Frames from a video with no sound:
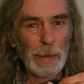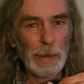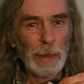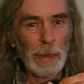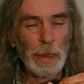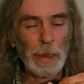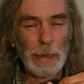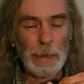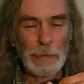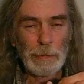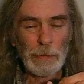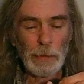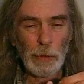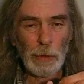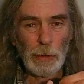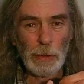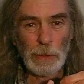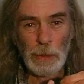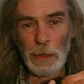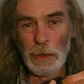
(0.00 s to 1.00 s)
heading for
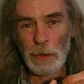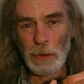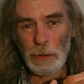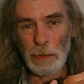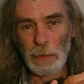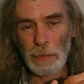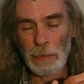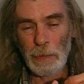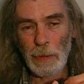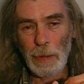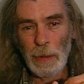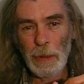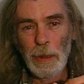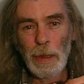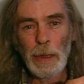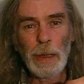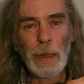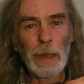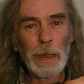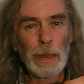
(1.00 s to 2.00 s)
Ascension,
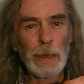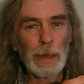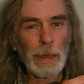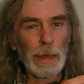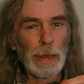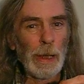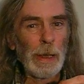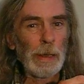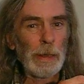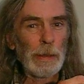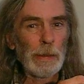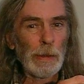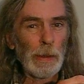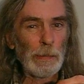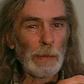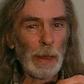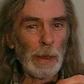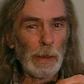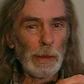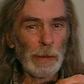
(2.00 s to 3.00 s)
laying the
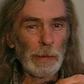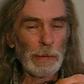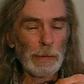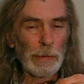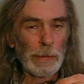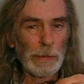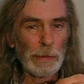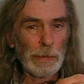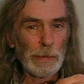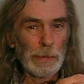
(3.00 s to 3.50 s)
path,